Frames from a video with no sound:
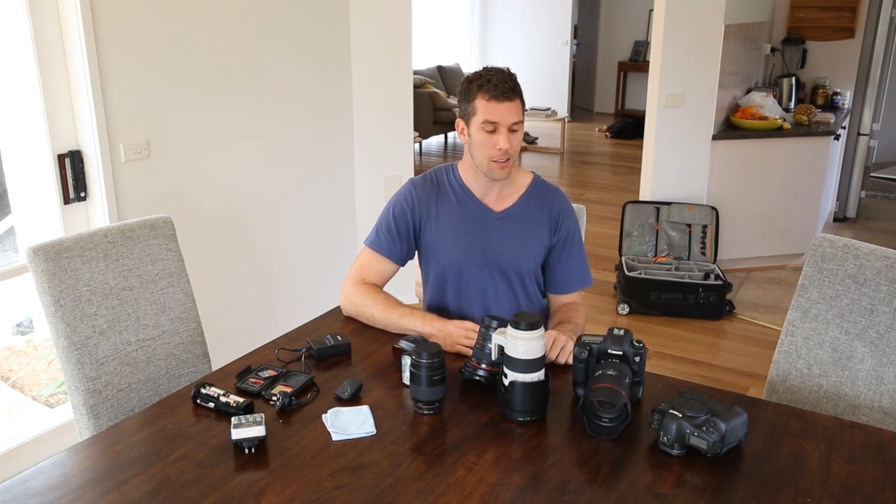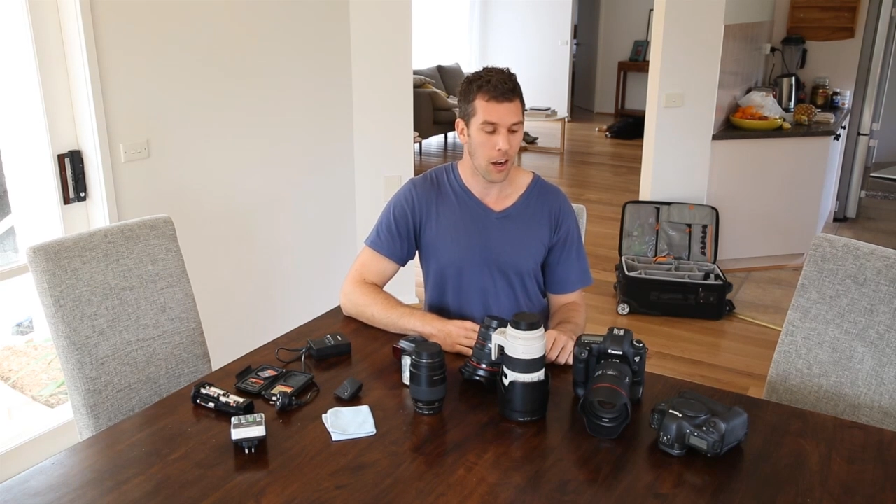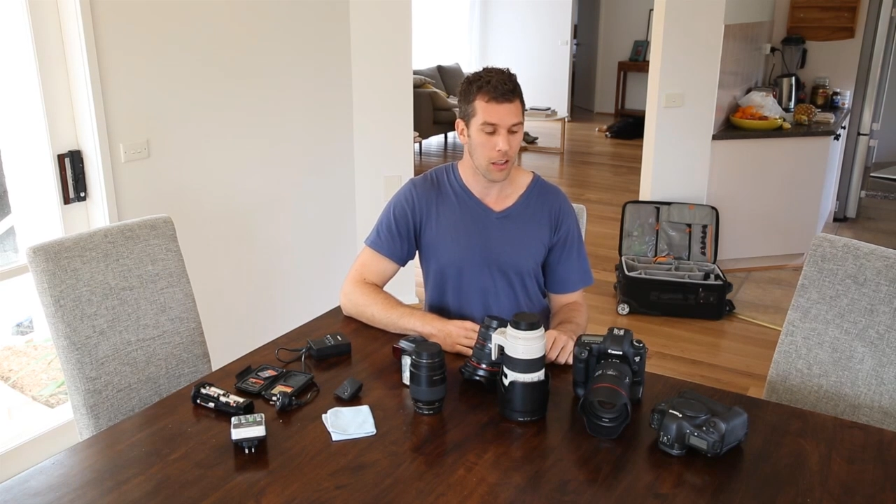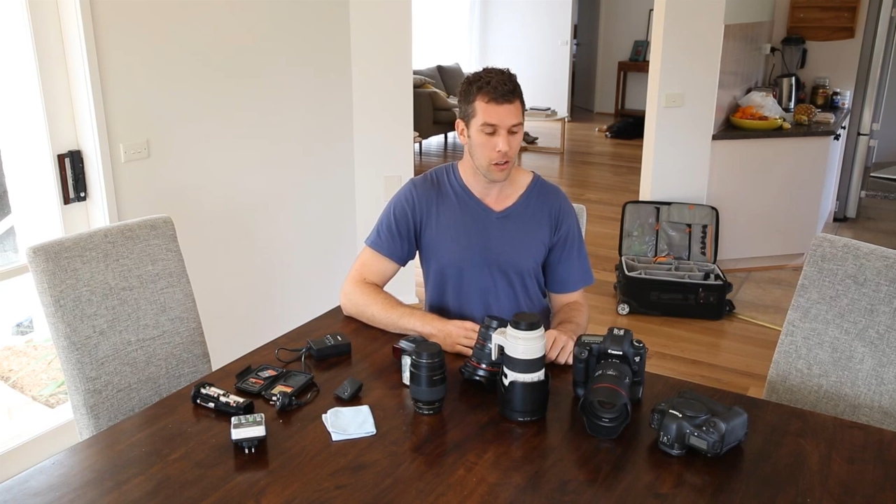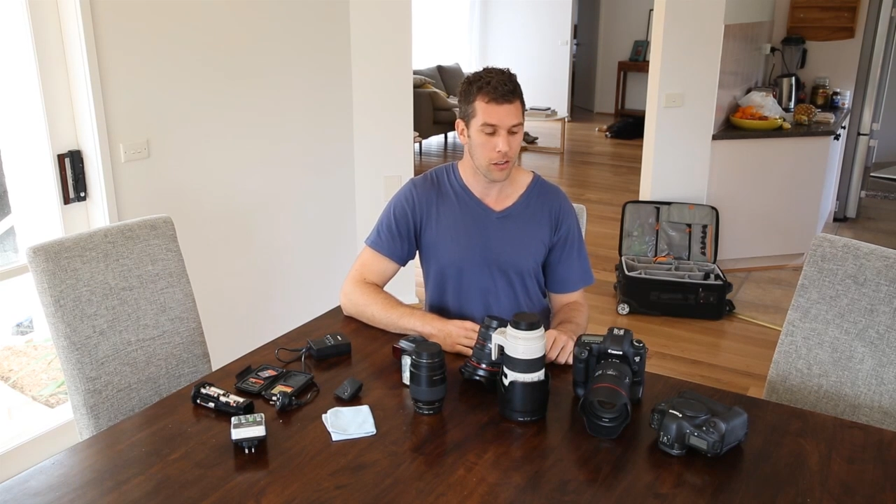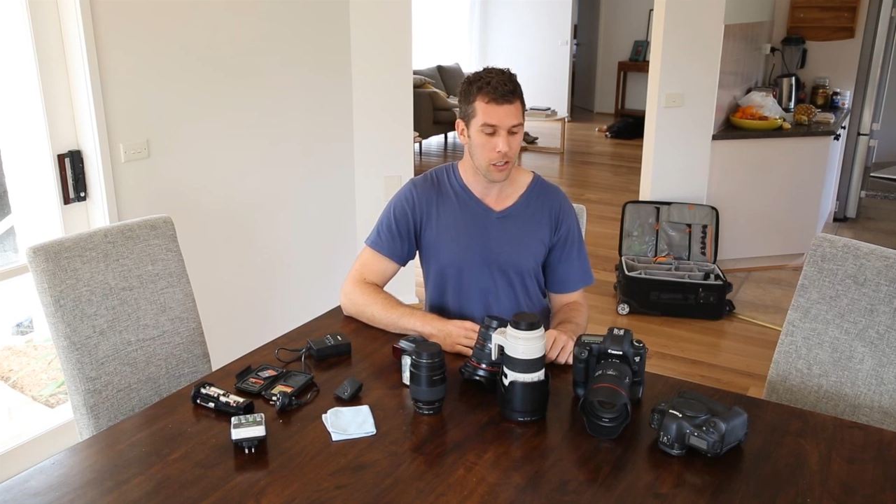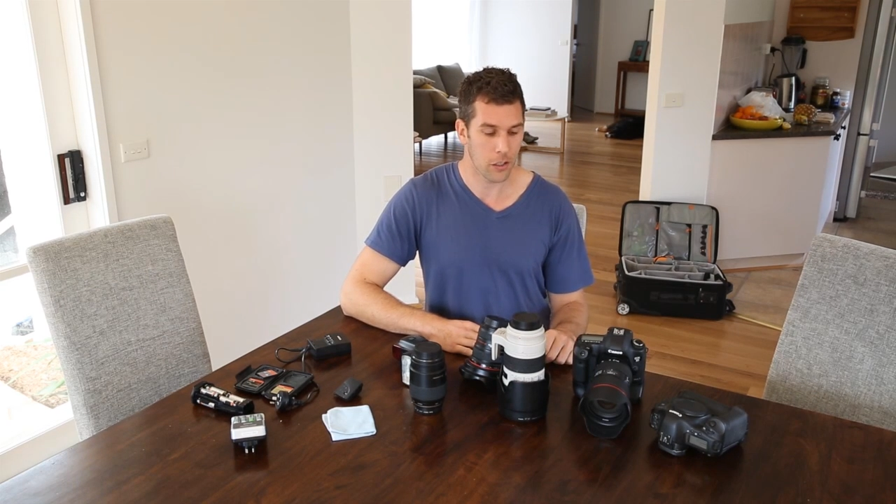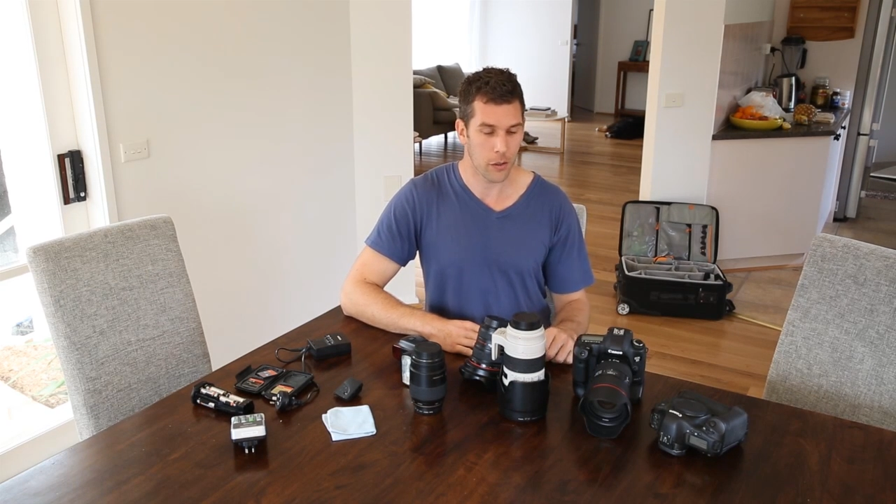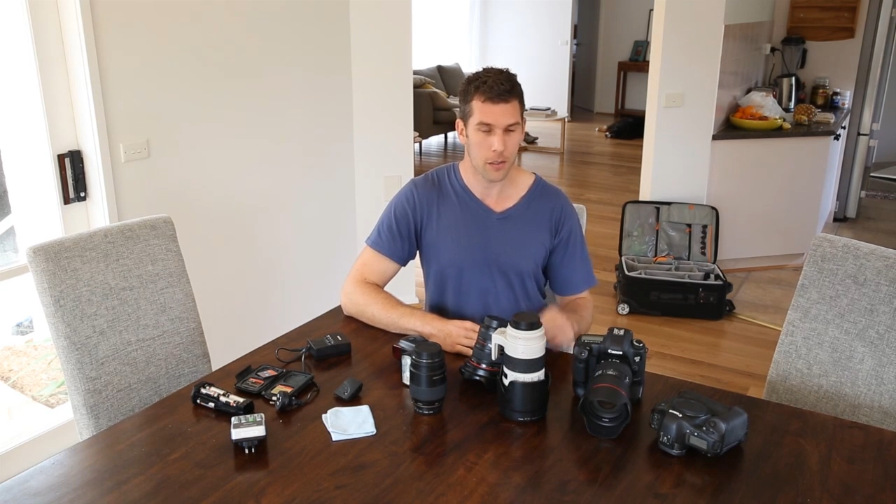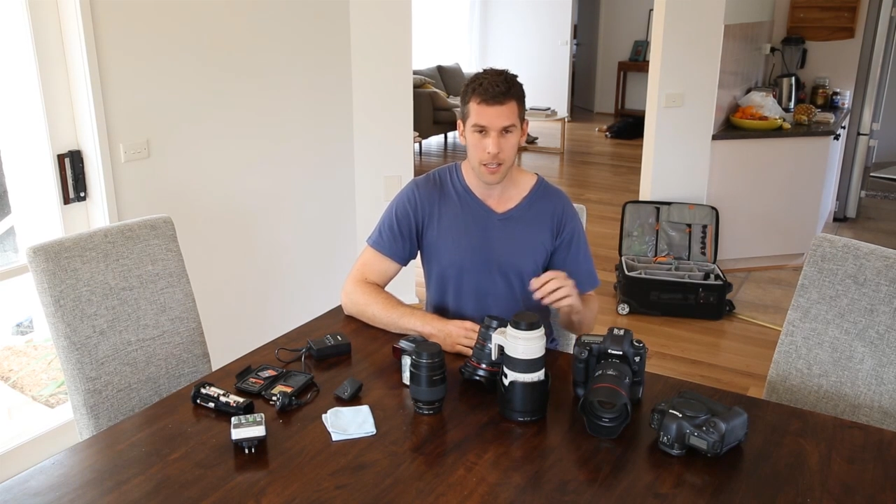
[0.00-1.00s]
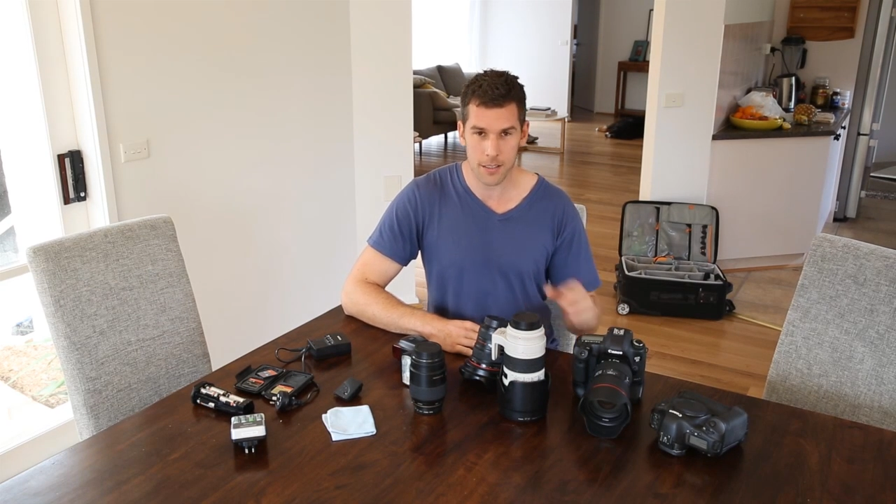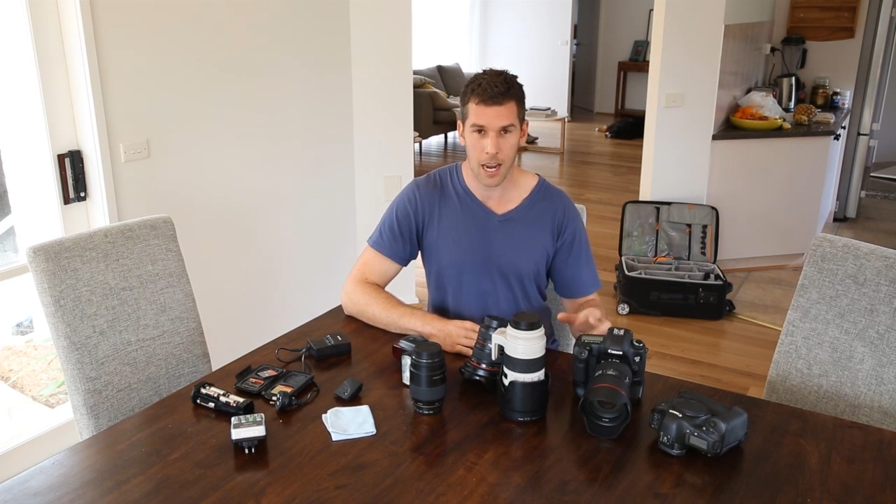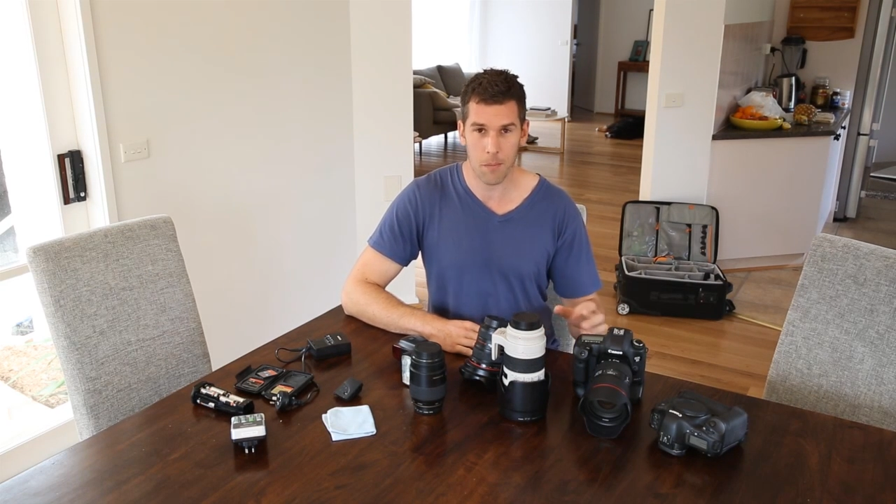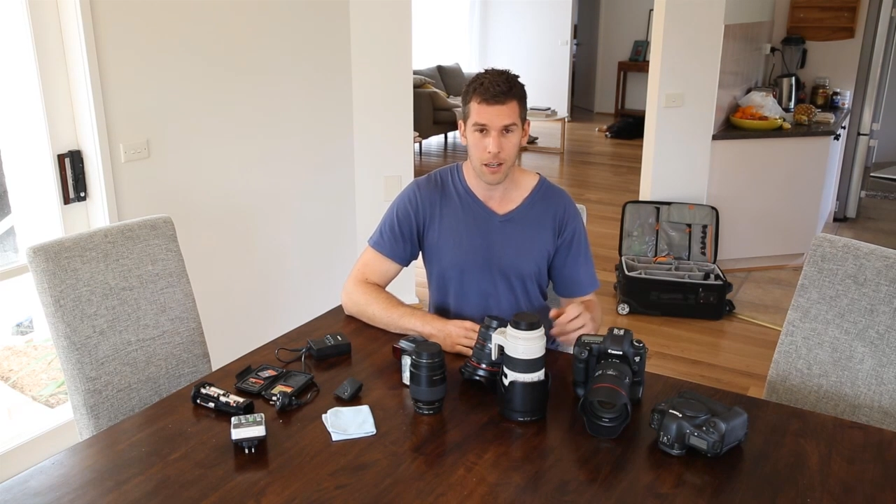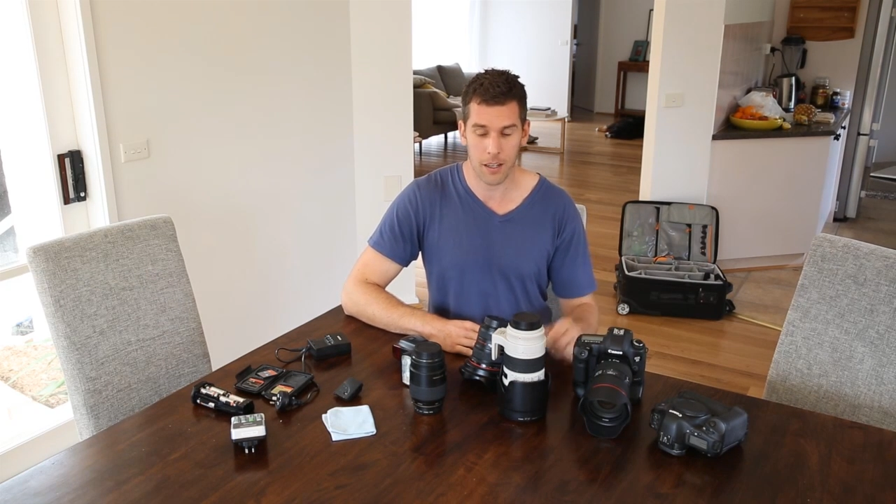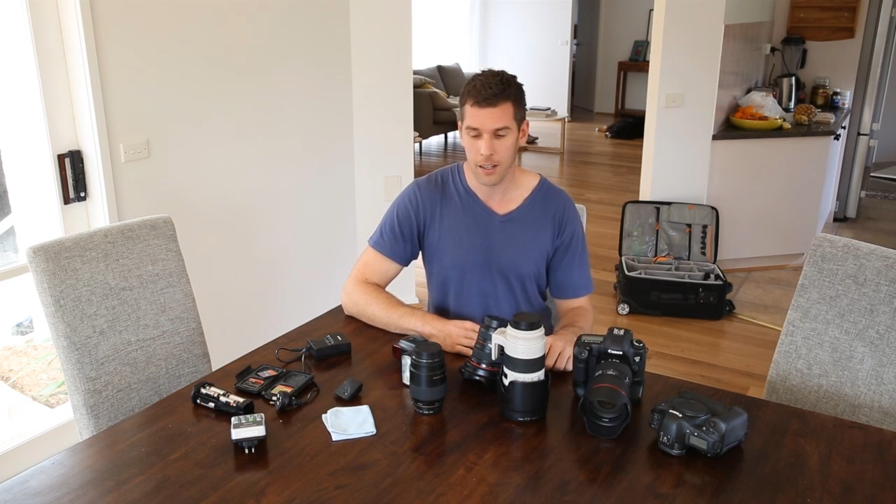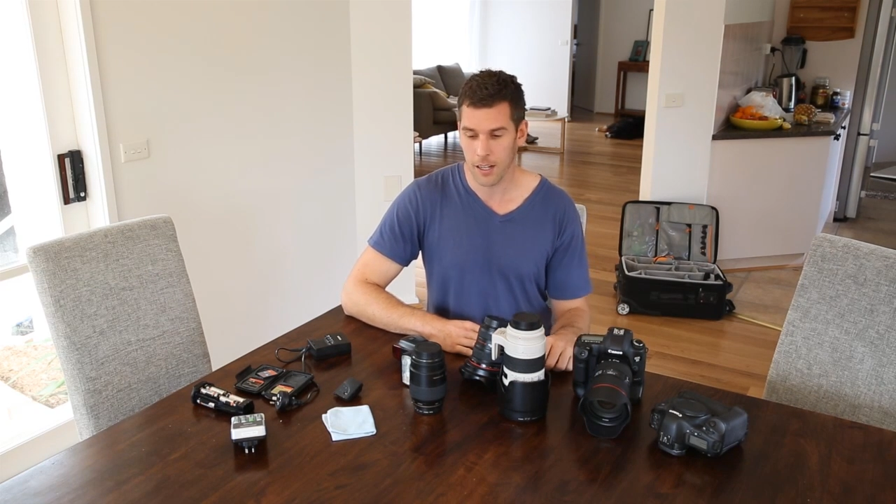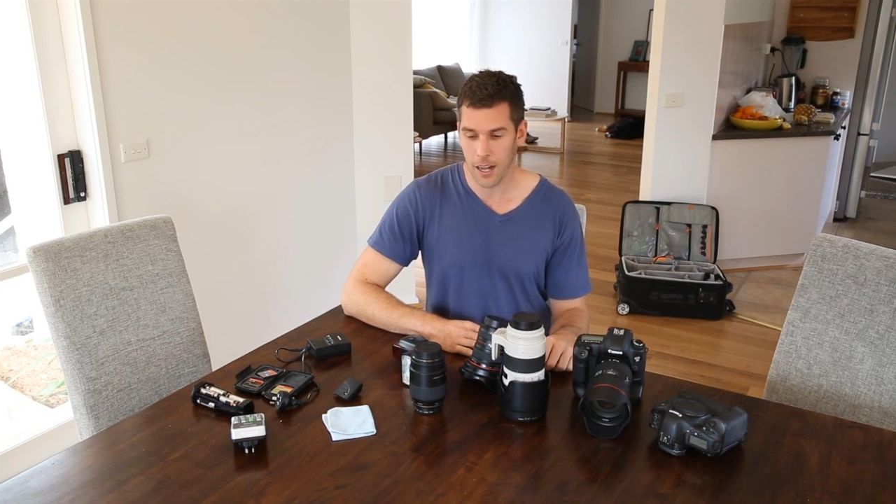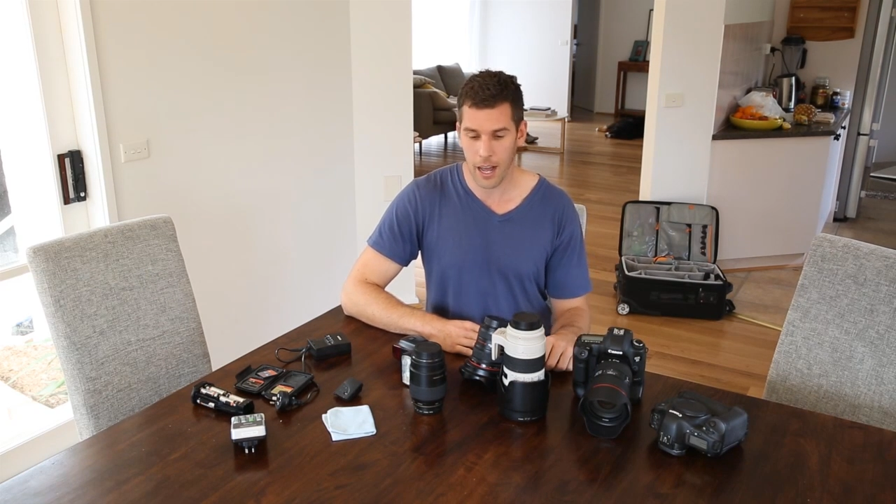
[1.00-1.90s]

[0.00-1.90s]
so I learned to use his camera,